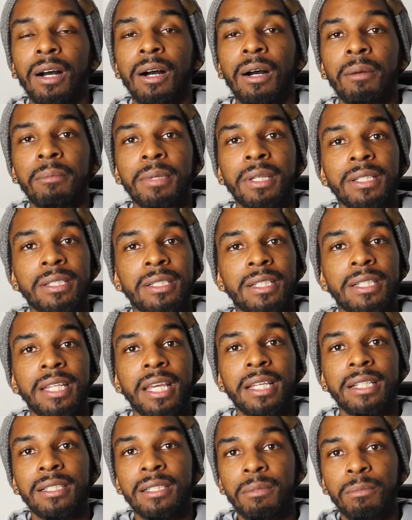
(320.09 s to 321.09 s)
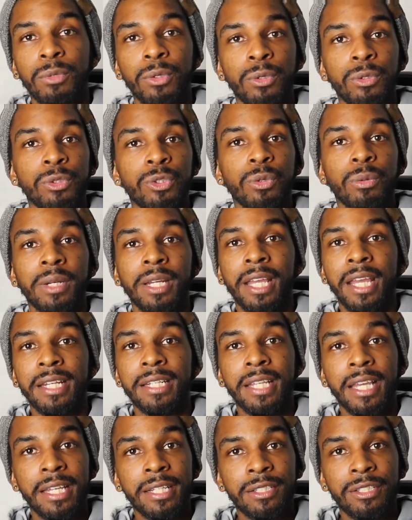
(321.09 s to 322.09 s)
because it takes the moon 28
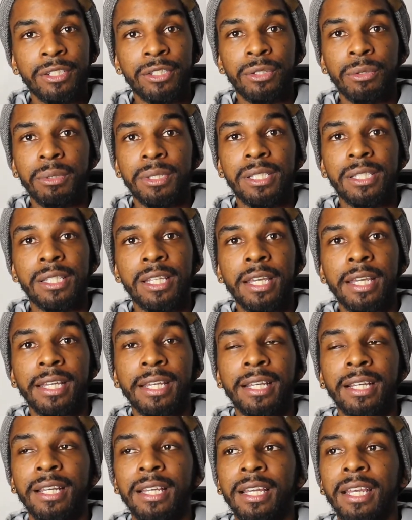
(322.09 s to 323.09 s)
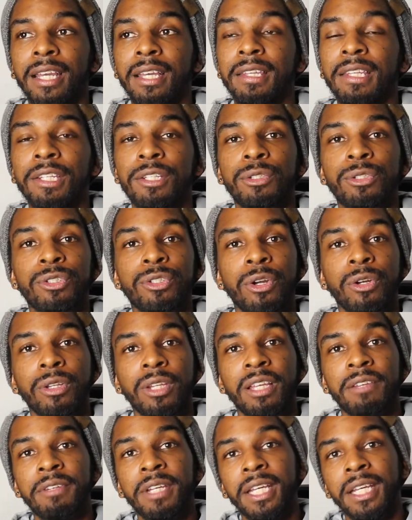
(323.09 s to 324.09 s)
days to do its thing. And then you start
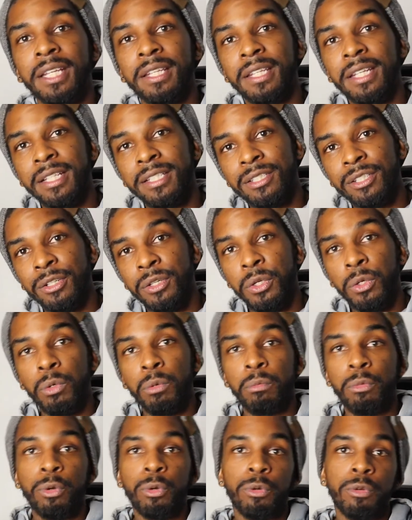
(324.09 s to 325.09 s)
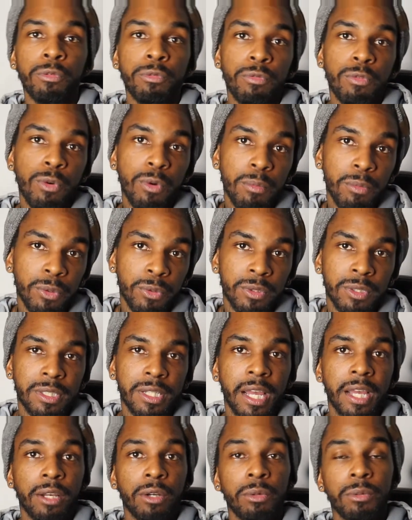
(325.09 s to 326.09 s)
living in this new moon, full moon
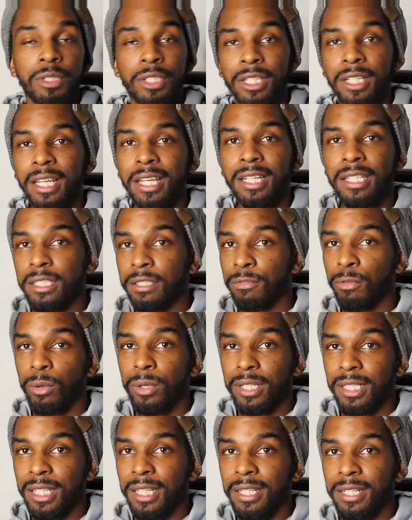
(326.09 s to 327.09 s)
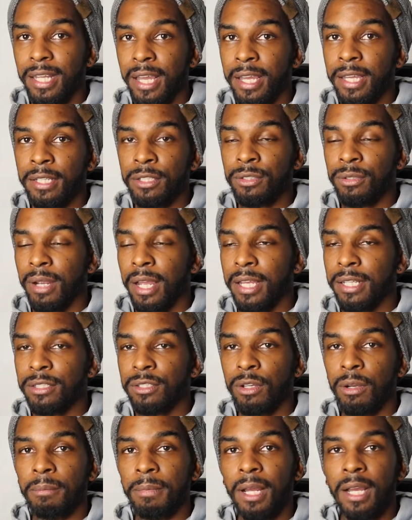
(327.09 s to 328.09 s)
cycle, which again is 14 days, right?
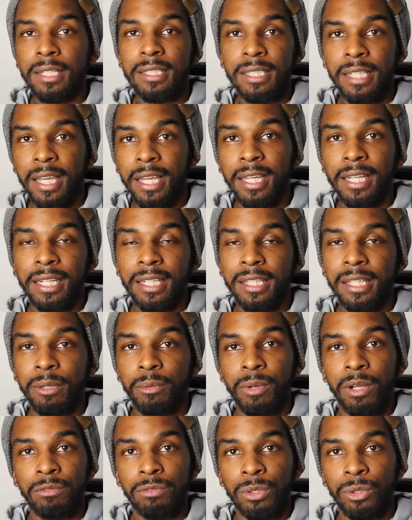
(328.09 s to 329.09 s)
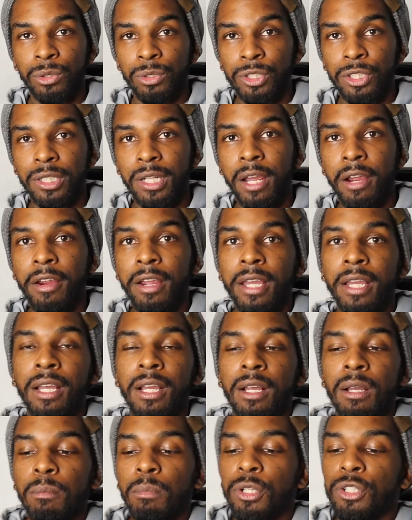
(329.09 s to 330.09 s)
So I'm not saying anything revolutionary,
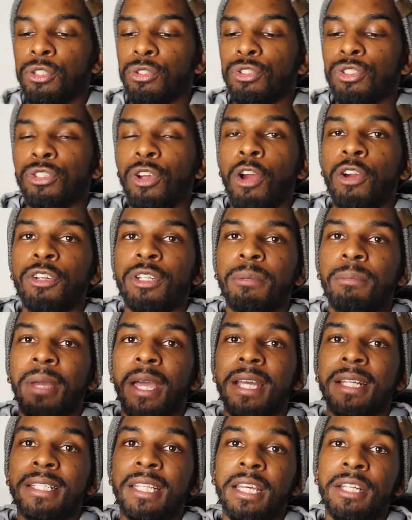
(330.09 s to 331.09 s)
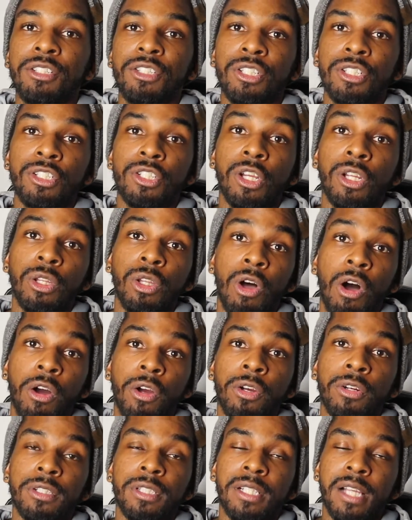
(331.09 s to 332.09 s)
but you start to pay attention to
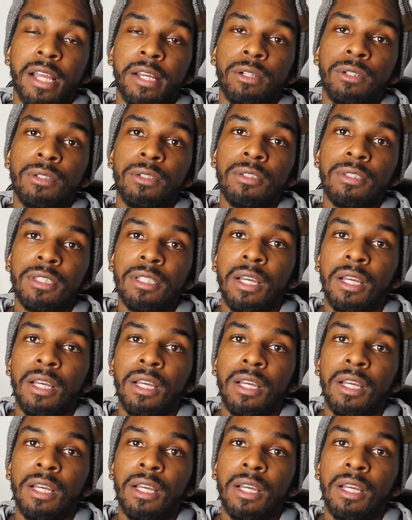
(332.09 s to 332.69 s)
longer cycles,